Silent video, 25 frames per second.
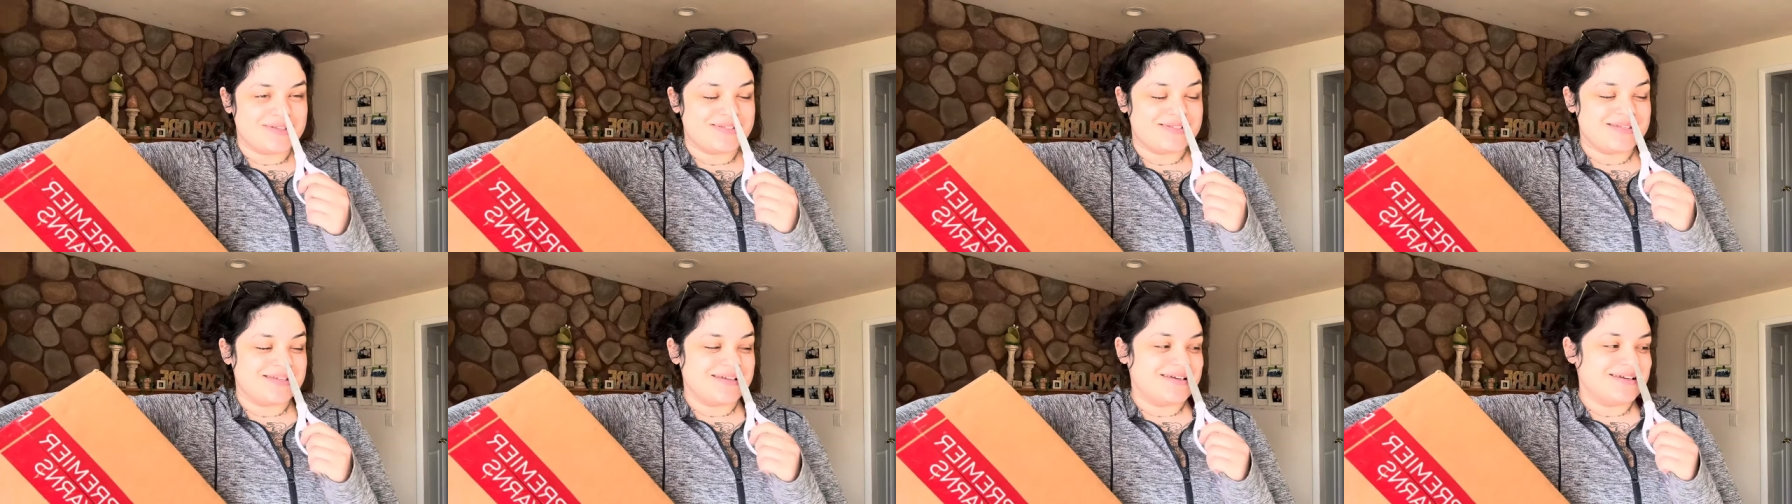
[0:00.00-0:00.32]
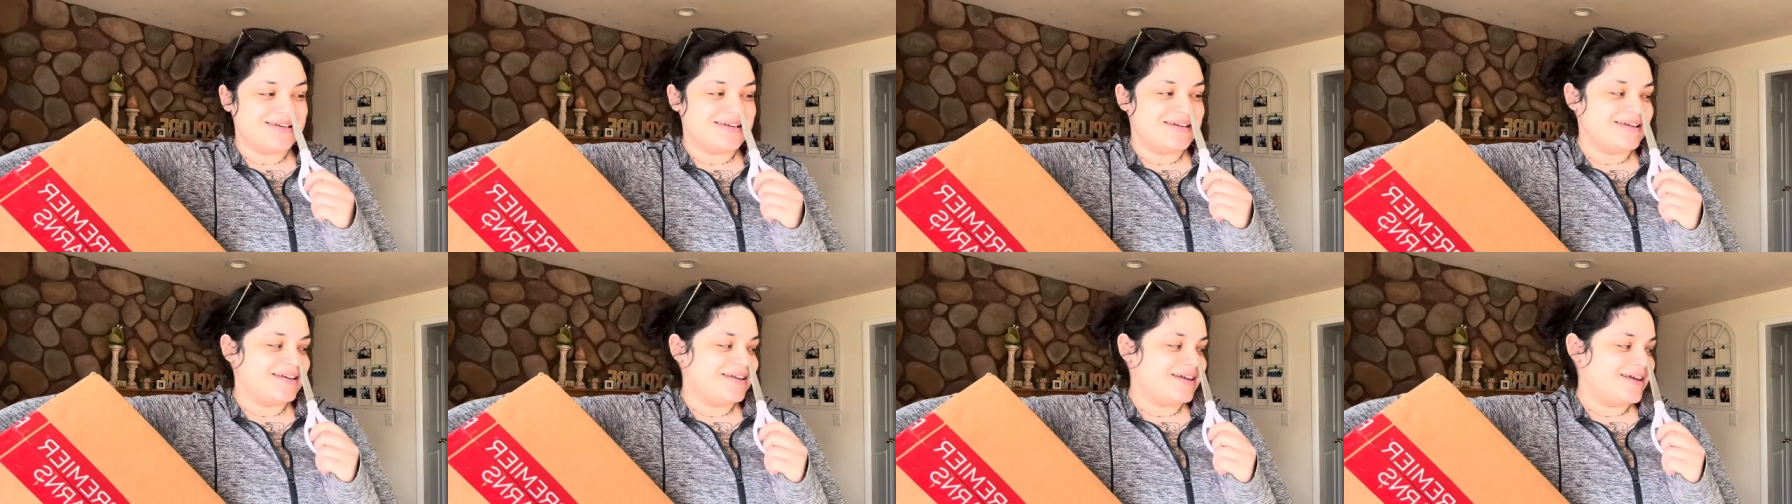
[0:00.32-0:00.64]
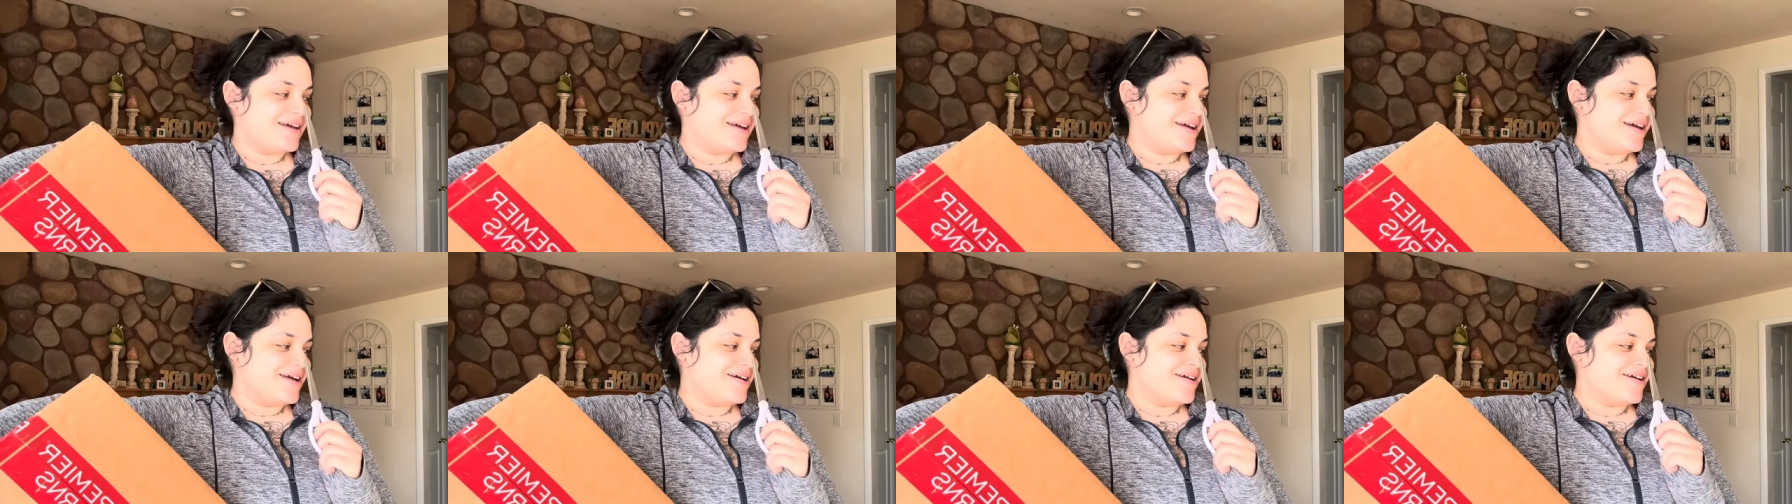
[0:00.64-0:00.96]
see
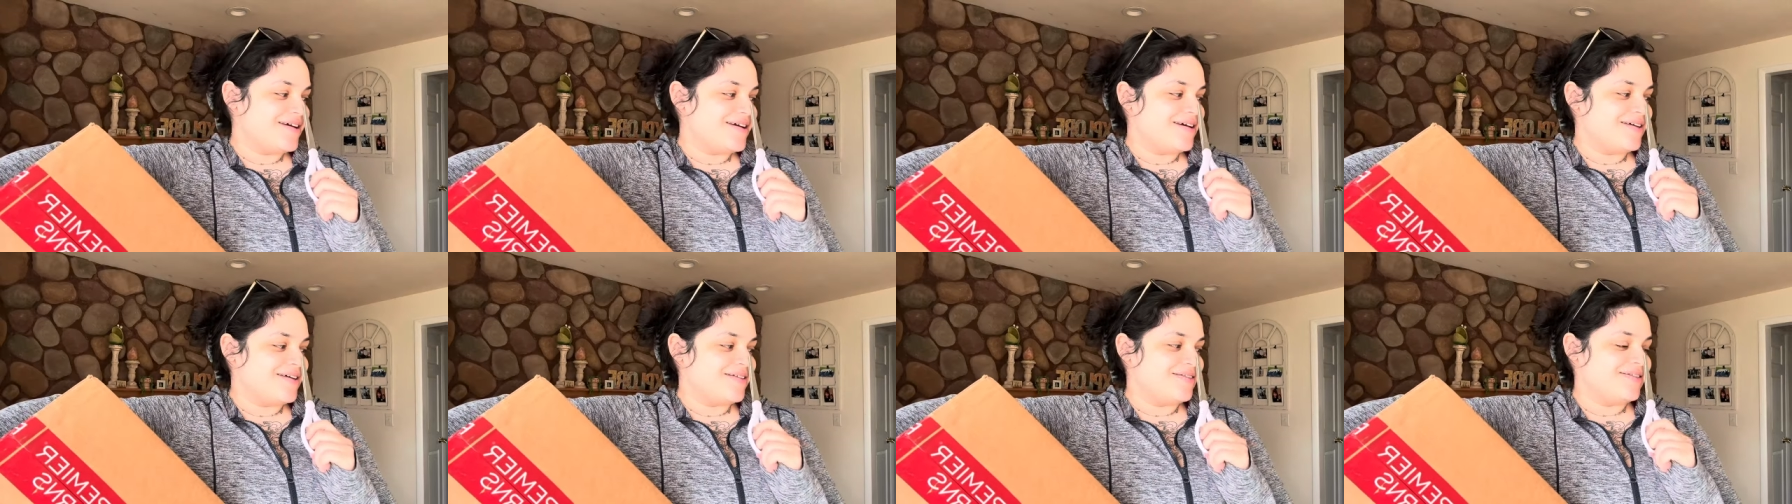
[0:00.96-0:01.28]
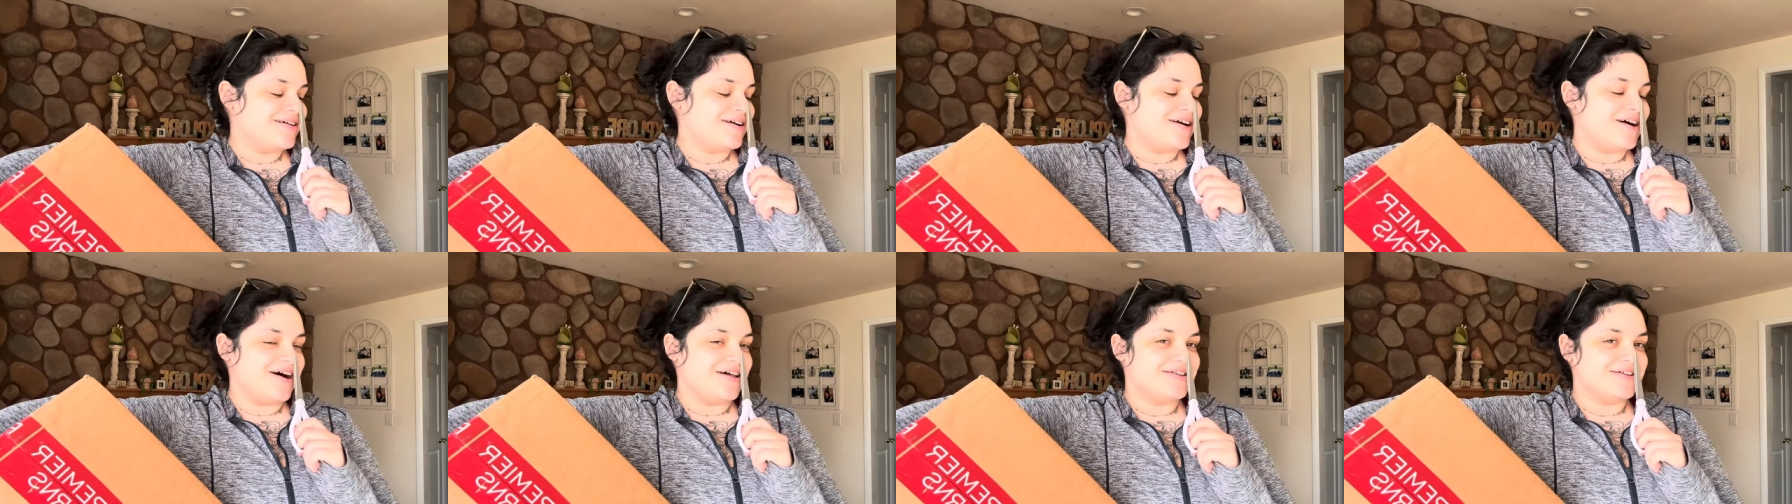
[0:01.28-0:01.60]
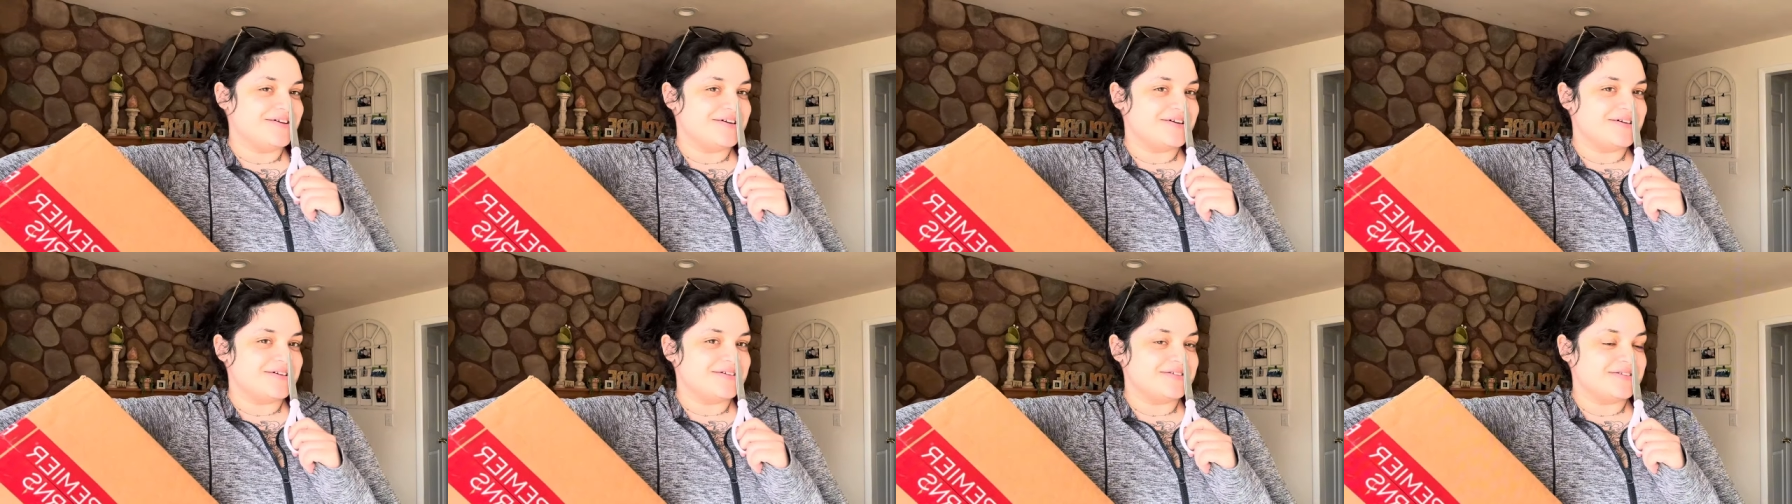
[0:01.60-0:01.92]
the
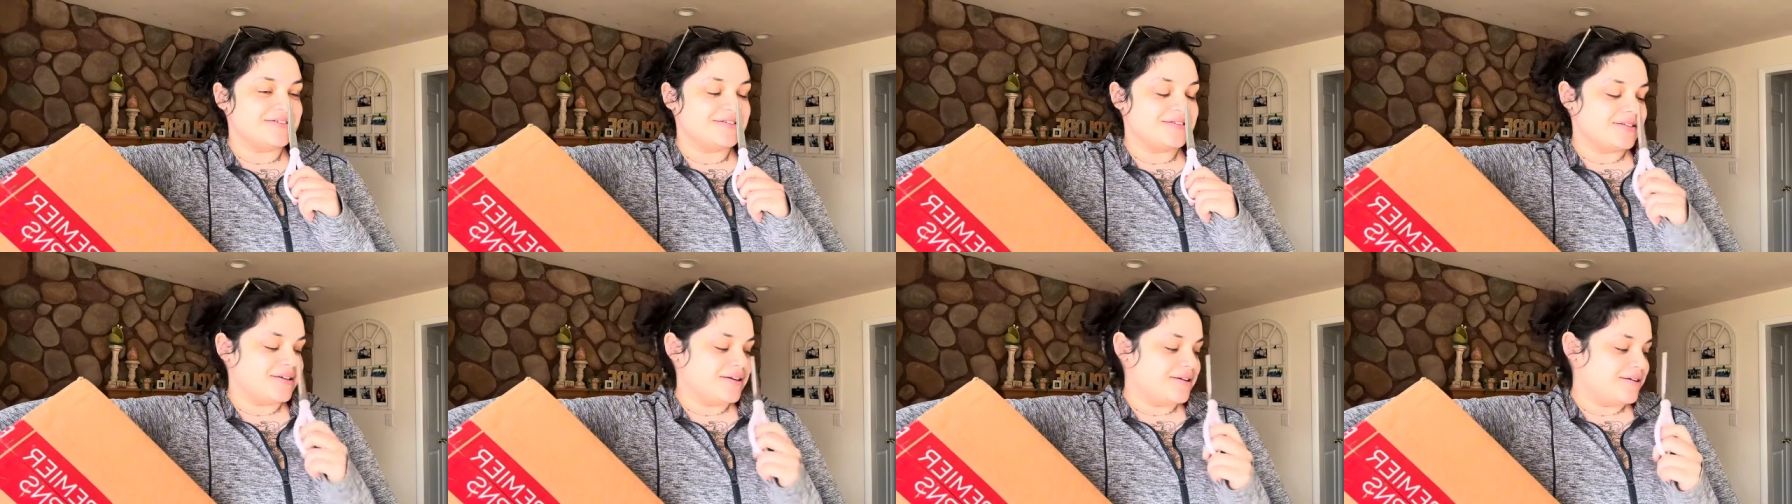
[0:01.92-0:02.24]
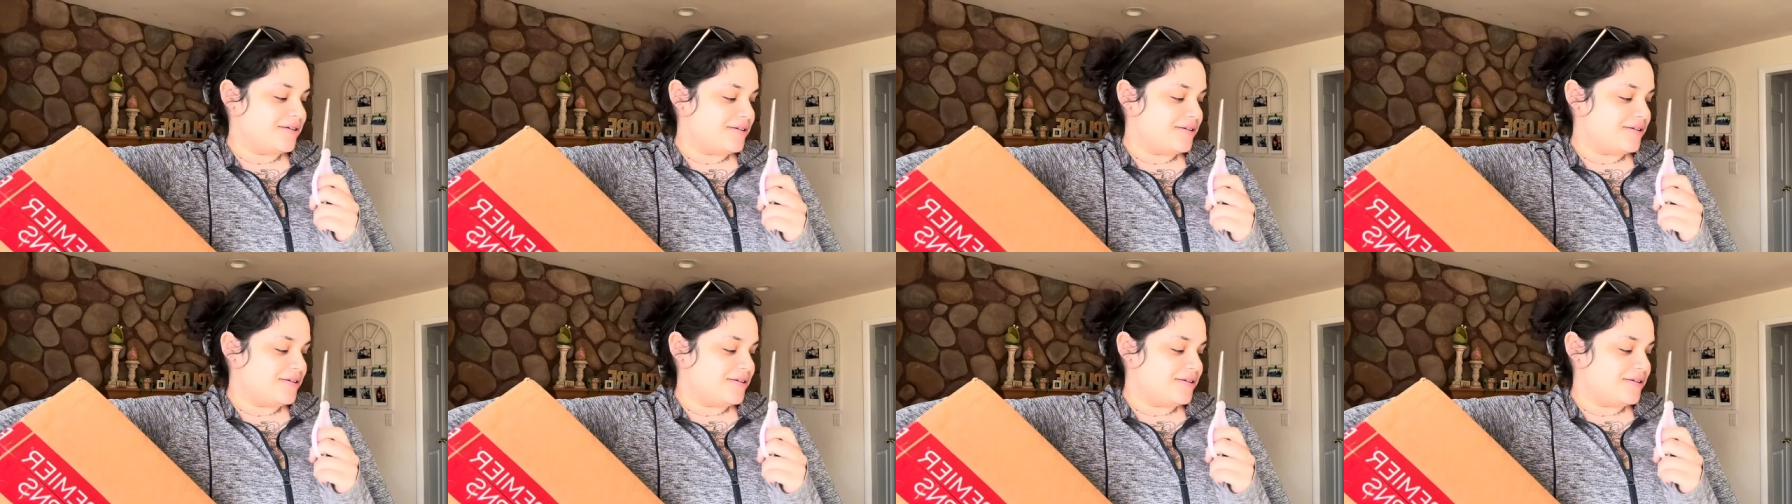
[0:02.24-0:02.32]
colors